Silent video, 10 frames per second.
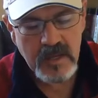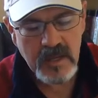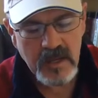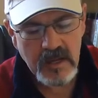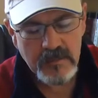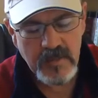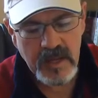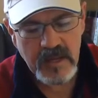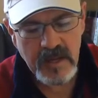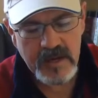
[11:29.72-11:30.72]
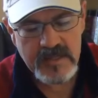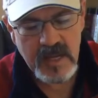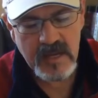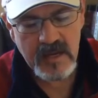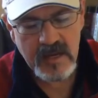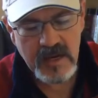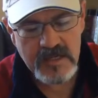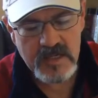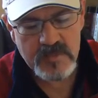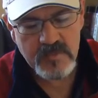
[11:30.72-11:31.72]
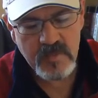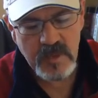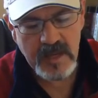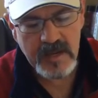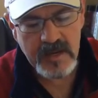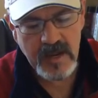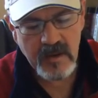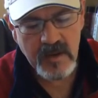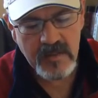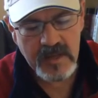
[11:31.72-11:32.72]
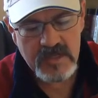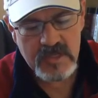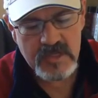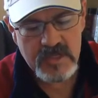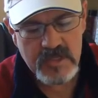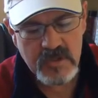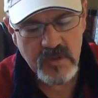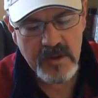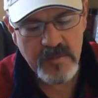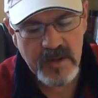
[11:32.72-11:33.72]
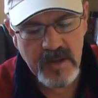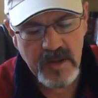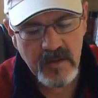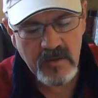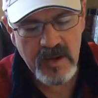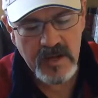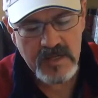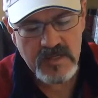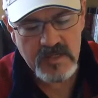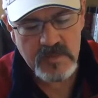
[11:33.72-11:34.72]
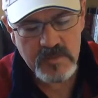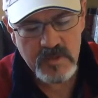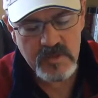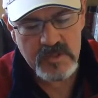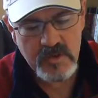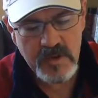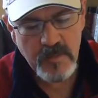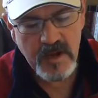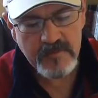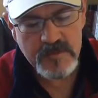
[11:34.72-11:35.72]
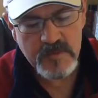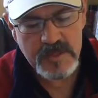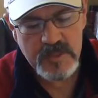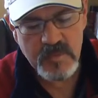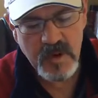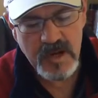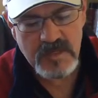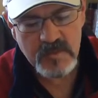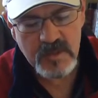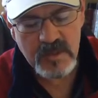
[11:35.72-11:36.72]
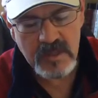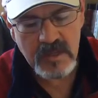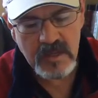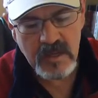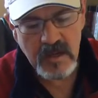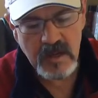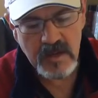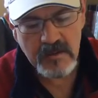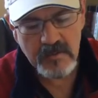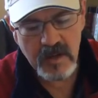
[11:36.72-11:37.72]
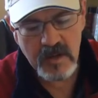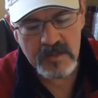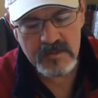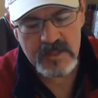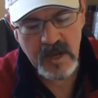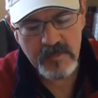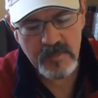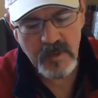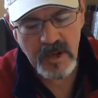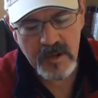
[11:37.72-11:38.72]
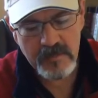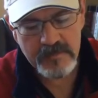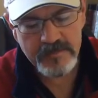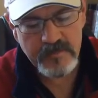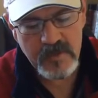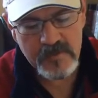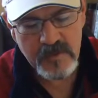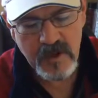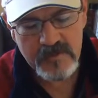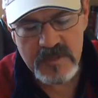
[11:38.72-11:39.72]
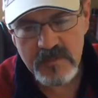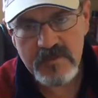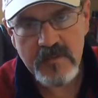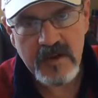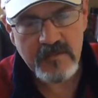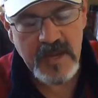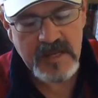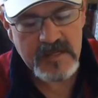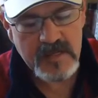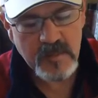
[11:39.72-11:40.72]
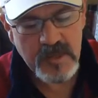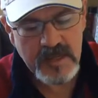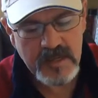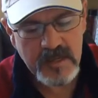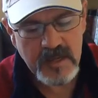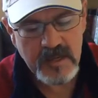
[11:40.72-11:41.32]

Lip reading: and then I take it and I just lay it down and then just scrape it down nice and smooth, scrape off as much as possible on top and bottom, before I painted the plane